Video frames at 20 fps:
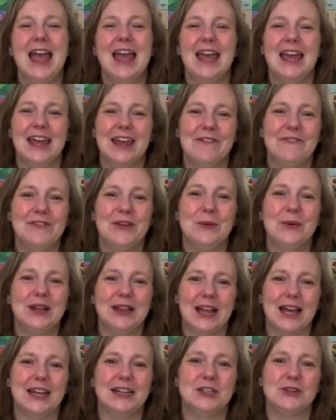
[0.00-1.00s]
If you would
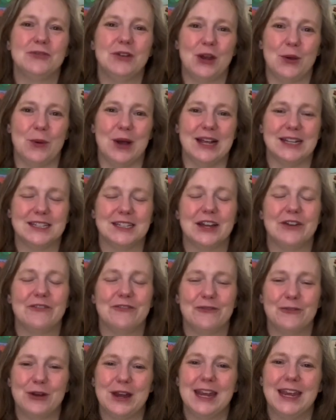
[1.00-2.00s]
like to request a
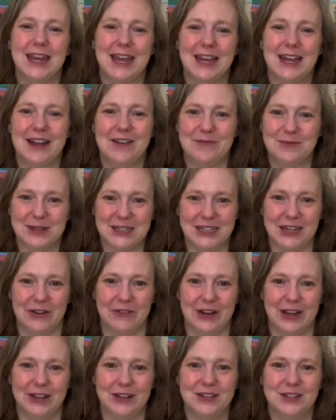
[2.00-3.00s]
free kit of
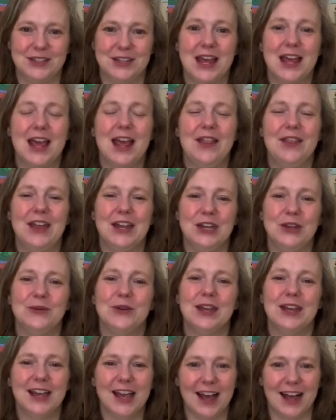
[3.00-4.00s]
materials, then you
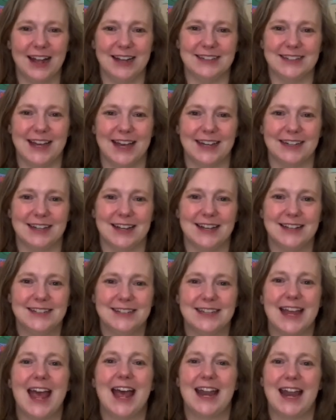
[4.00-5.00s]
can contact
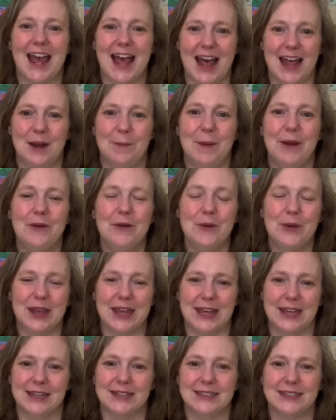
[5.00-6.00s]
us at
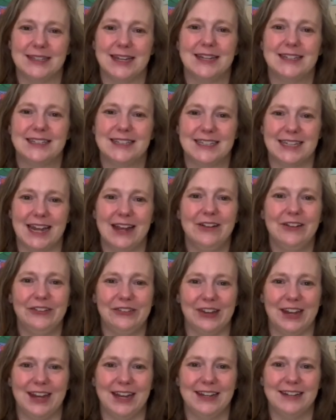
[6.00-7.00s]

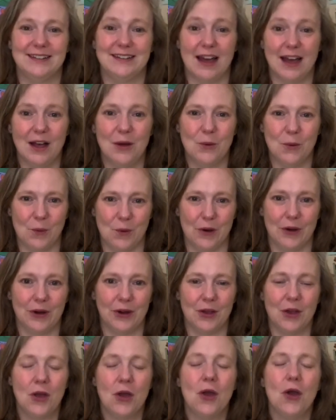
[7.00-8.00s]
attleborokids@salesinc.org
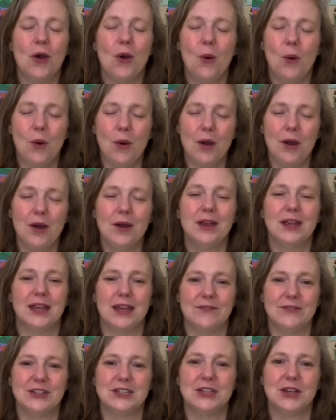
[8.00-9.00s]
or
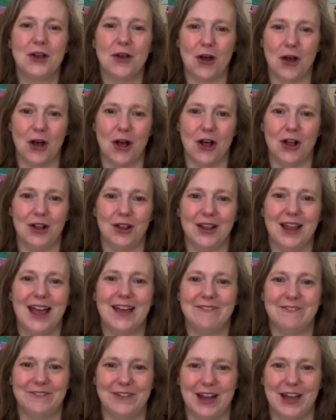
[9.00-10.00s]
give us a call
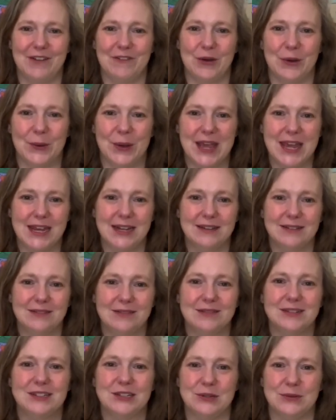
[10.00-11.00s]
at
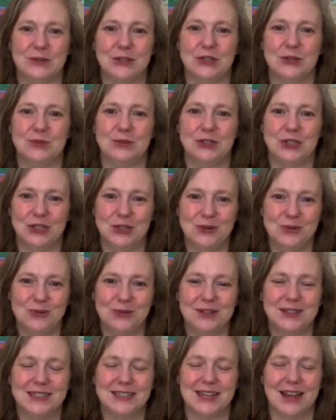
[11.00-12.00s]

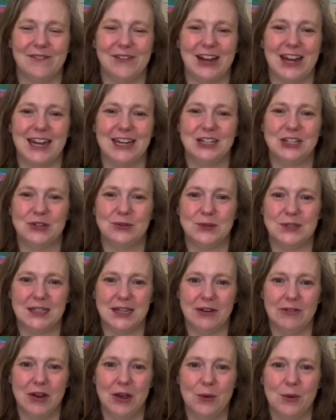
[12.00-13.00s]

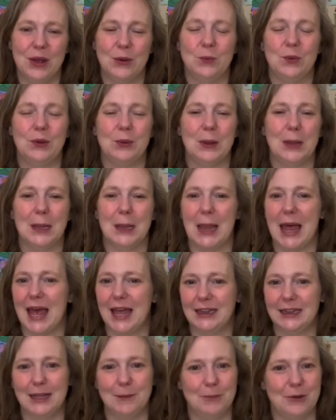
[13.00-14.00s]
508-222-7820 and we will
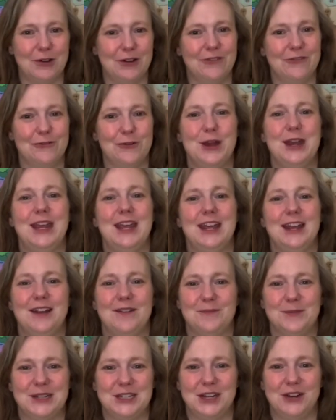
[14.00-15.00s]
gladly put a free kit of
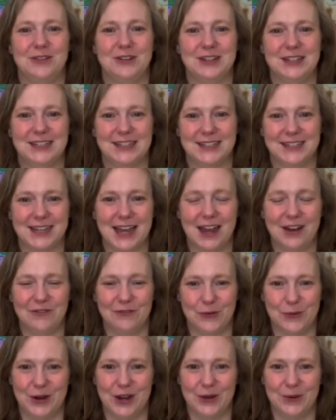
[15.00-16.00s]
materials aside
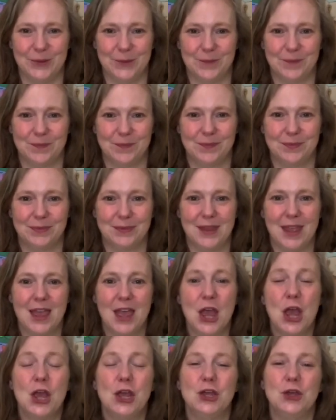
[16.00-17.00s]
for you.
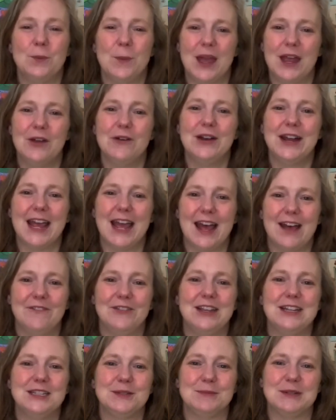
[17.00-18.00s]
You may already have
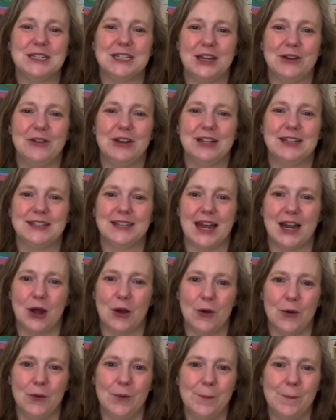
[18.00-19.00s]
these materials at
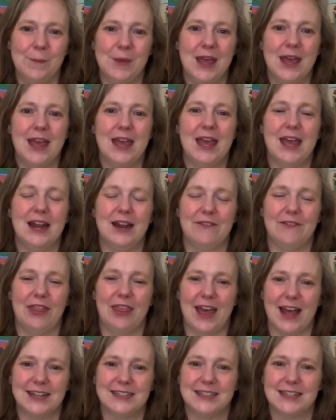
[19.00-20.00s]
home, and if
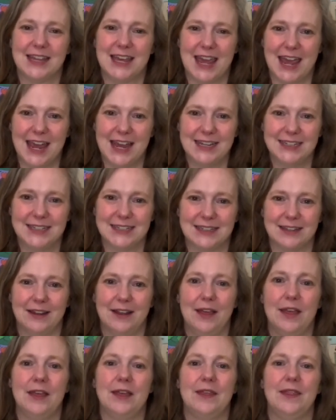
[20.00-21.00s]
that's the case,
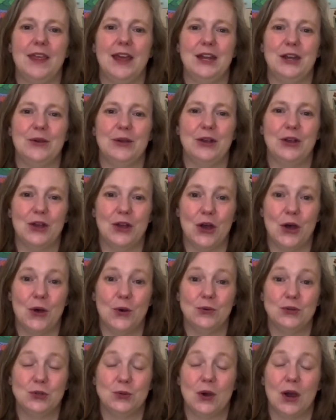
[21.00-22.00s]
then you can
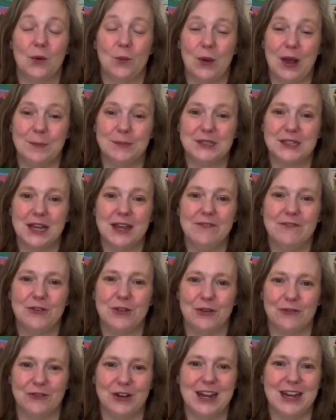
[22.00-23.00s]
go to our website for
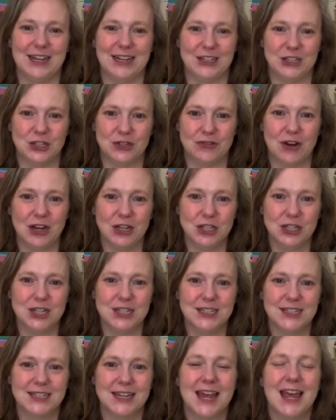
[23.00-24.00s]
the written
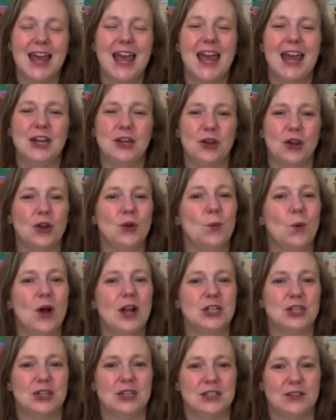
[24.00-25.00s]
instructions and you can
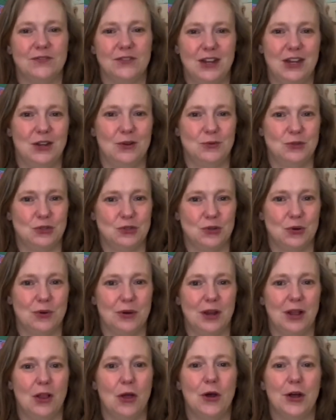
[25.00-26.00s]
watch this video
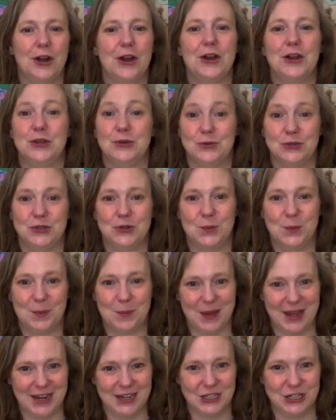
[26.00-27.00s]
tutorial on our YouTube
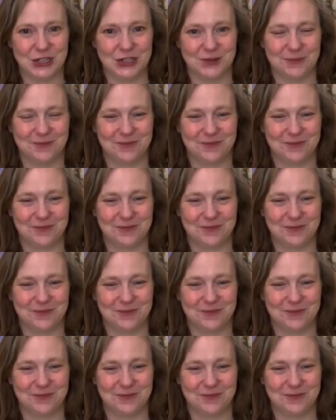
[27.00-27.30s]
page.